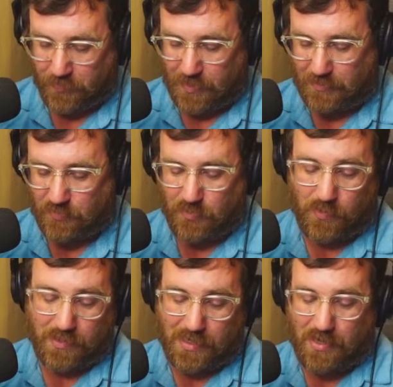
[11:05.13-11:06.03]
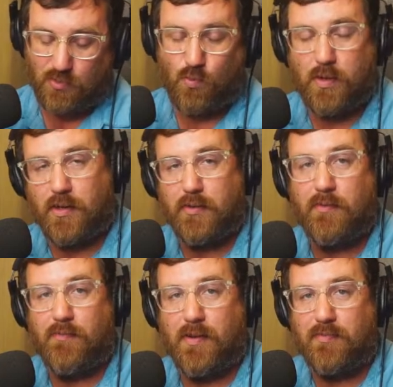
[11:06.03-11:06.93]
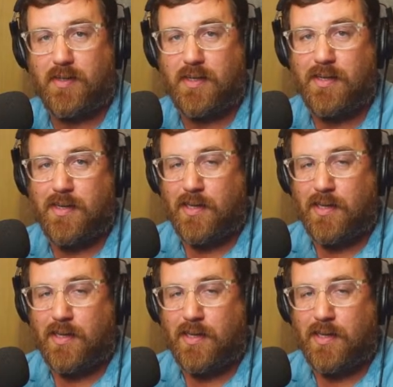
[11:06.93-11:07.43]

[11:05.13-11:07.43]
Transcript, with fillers: That's 30,150.